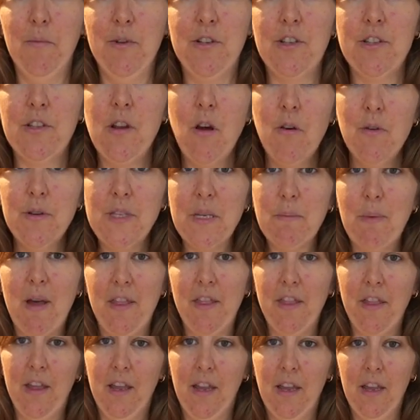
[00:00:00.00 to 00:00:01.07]
which is not always a
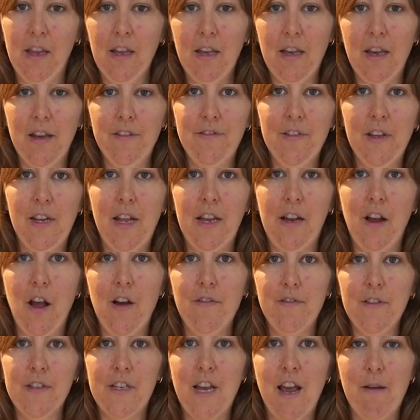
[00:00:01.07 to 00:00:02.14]
bad thing. I feel like
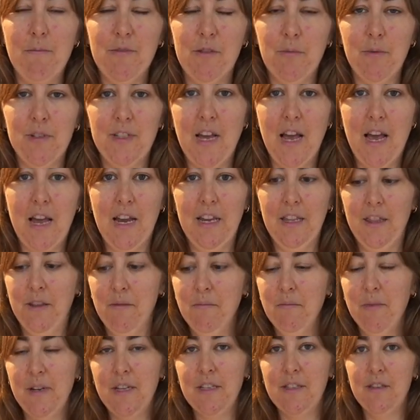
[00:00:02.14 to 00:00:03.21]
oftentimes I want to hide
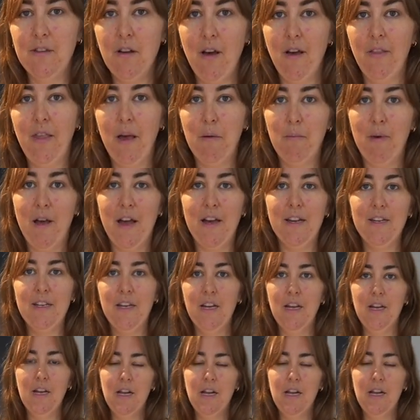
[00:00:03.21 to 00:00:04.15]
them, but it's not that bad.